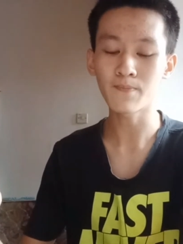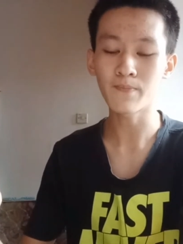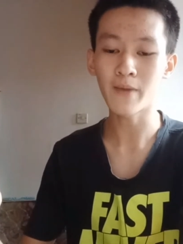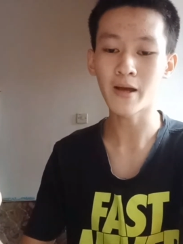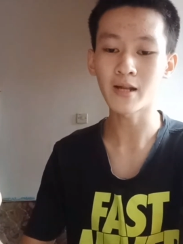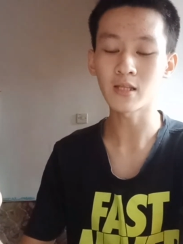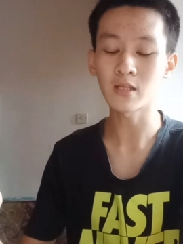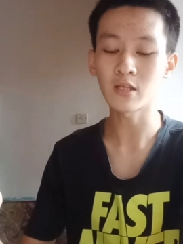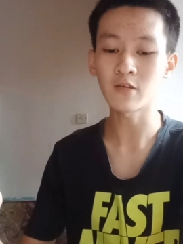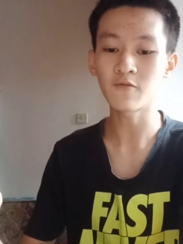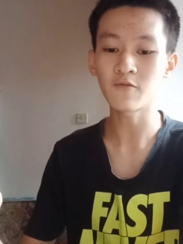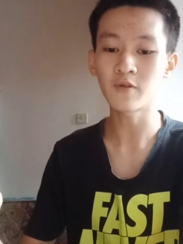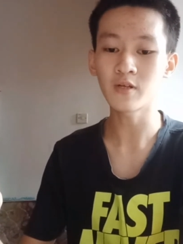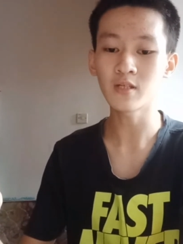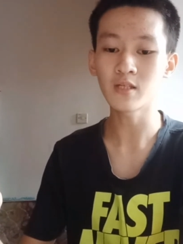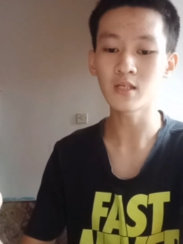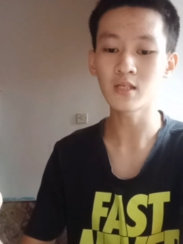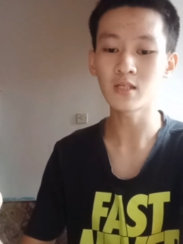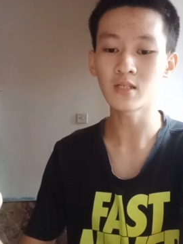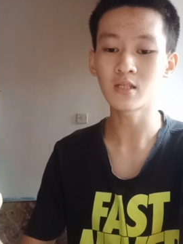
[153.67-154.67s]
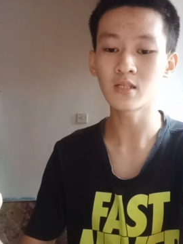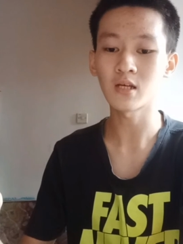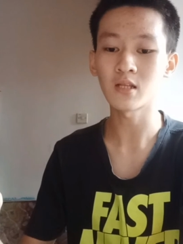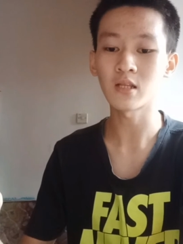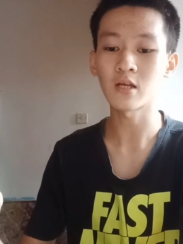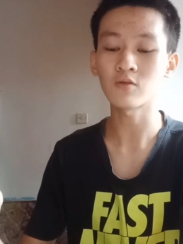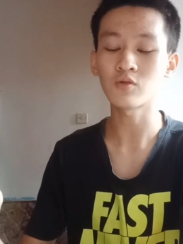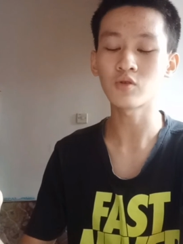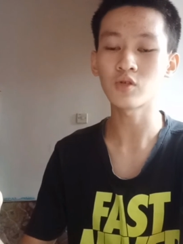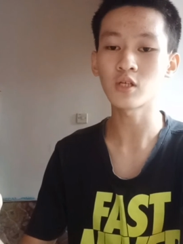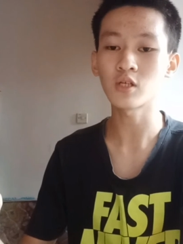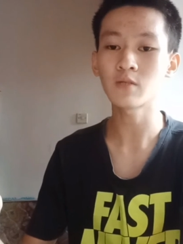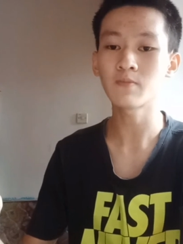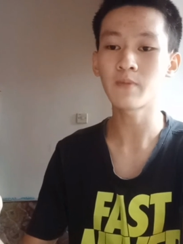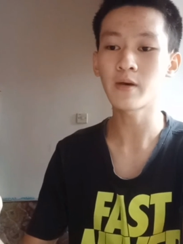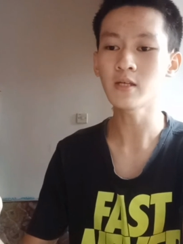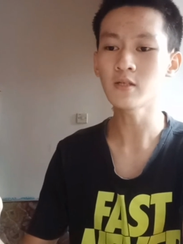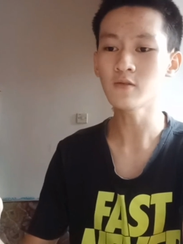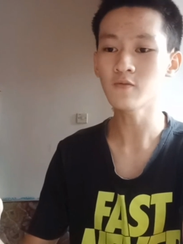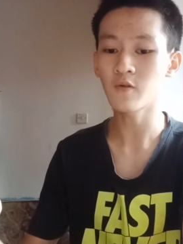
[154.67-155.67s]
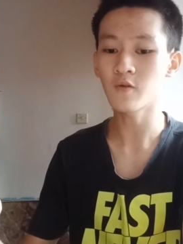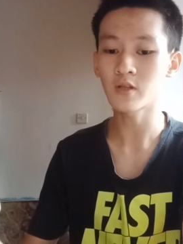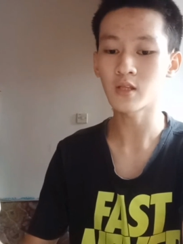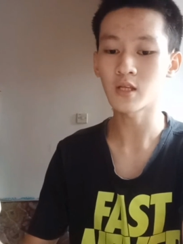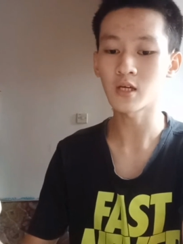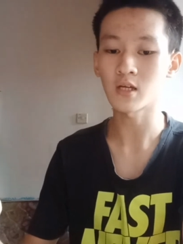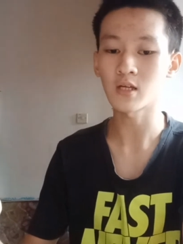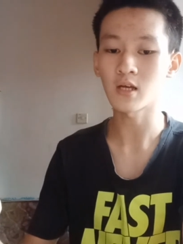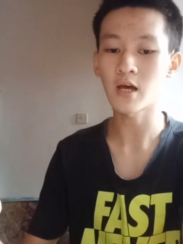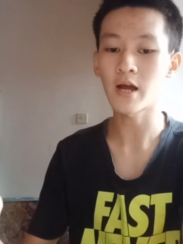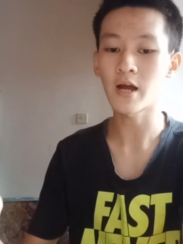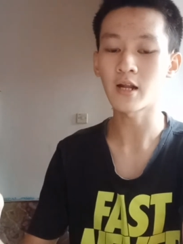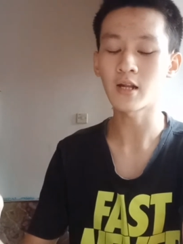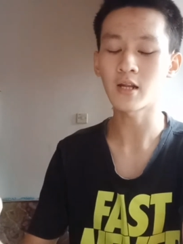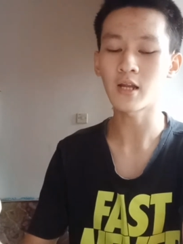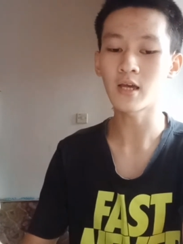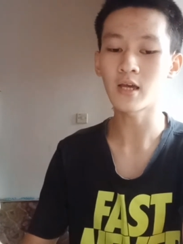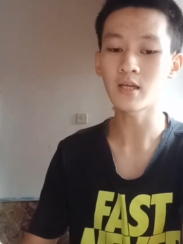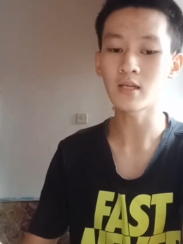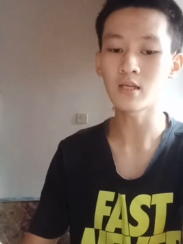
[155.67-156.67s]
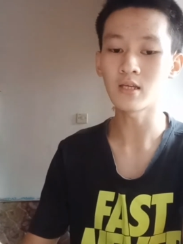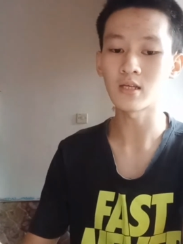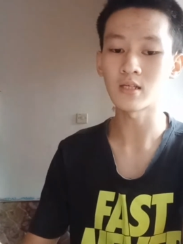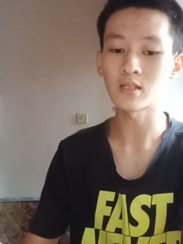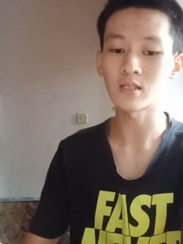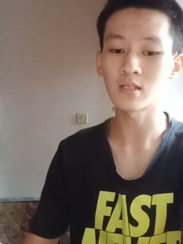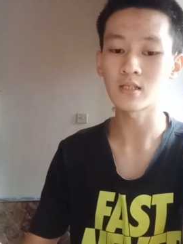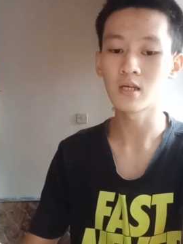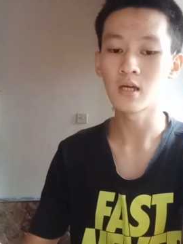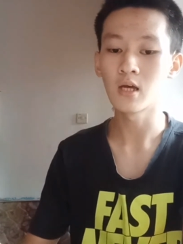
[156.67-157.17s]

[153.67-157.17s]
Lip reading: but the difference is the nitrogenous base for the RNA is